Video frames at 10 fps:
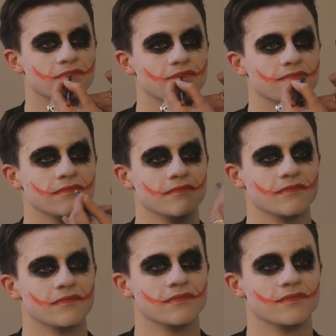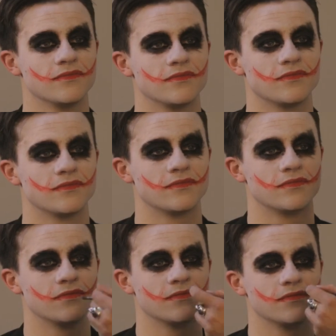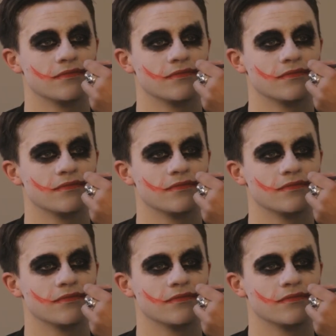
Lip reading: Nothing is said.